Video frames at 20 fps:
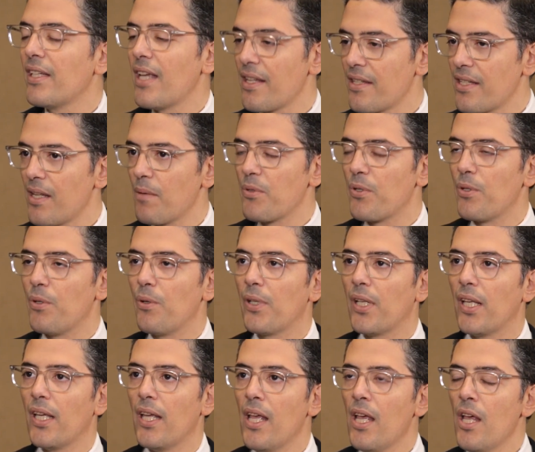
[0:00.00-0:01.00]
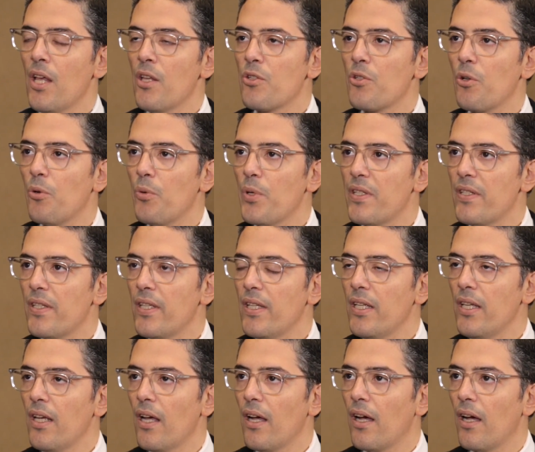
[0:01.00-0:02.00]
right? Yes, absolutely. So we
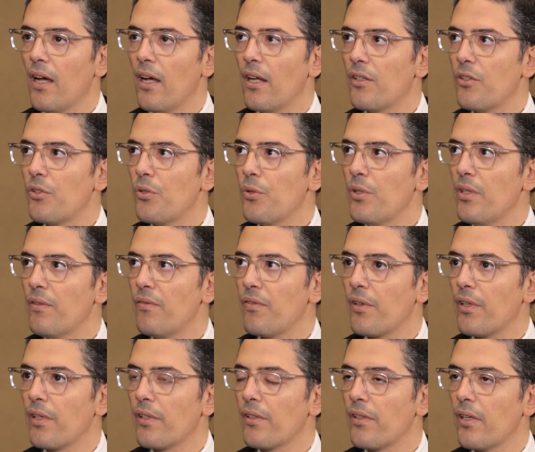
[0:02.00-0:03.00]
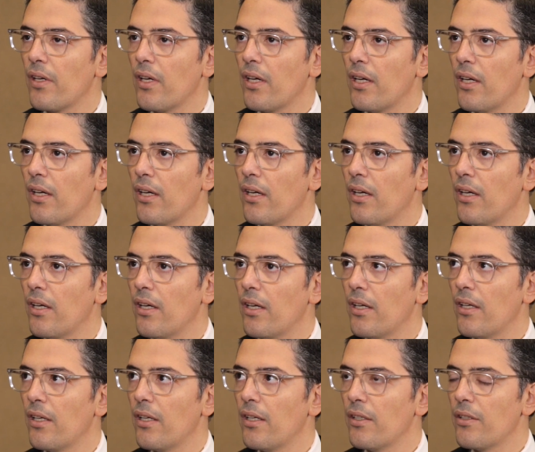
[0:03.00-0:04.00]
see two different
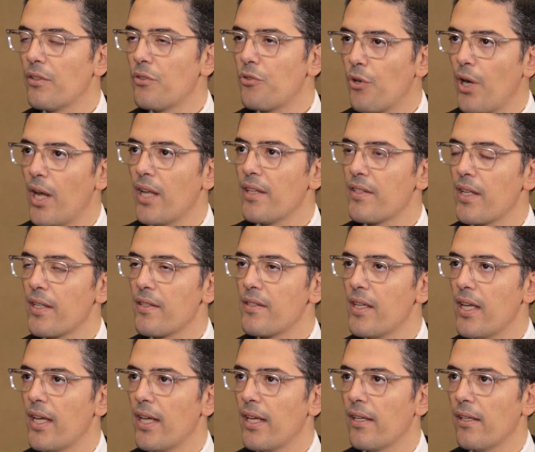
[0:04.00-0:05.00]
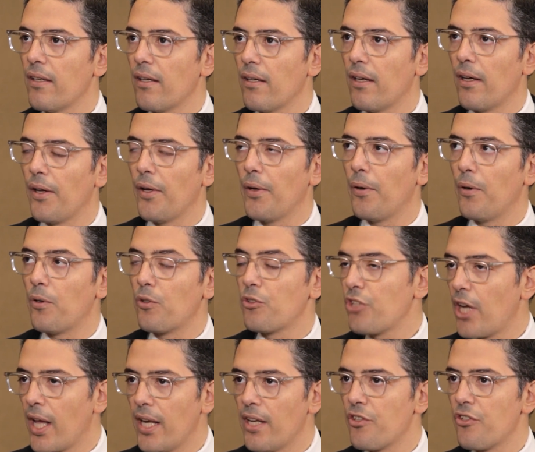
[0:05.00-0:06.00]
trends, let's say, or
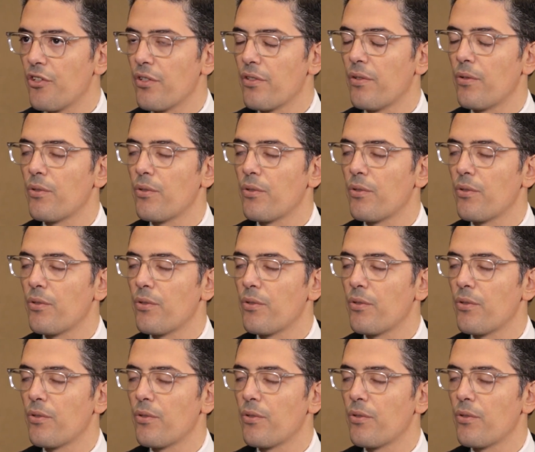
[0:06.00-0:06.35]
challenges